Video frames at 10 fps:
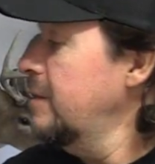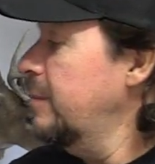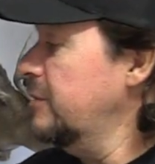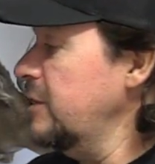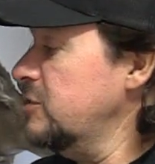
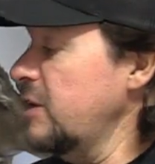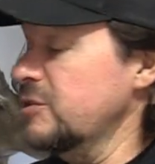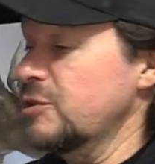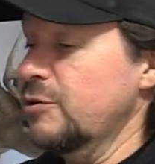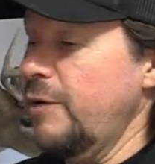But these
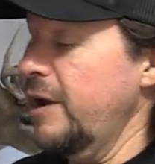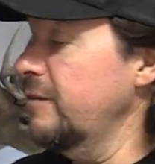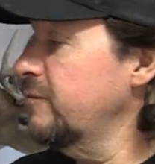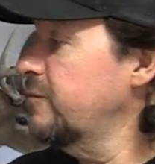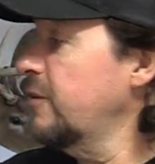things are great
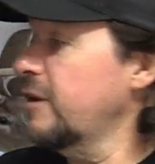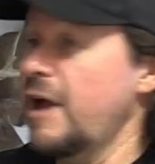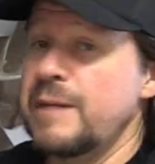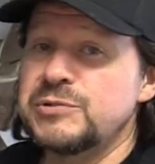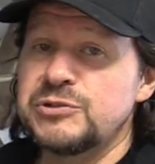for
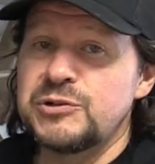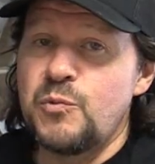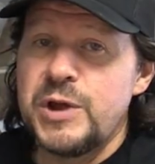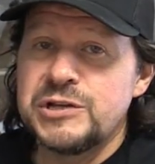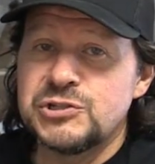capturing
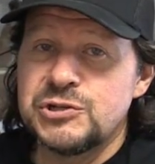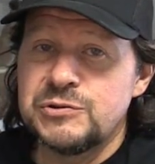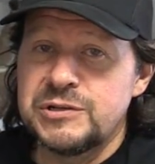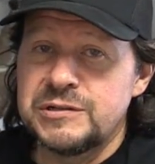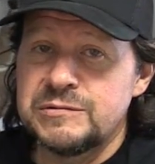wing
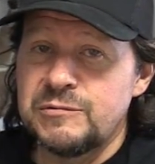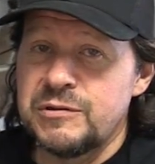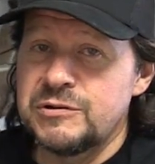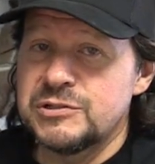shooting, whether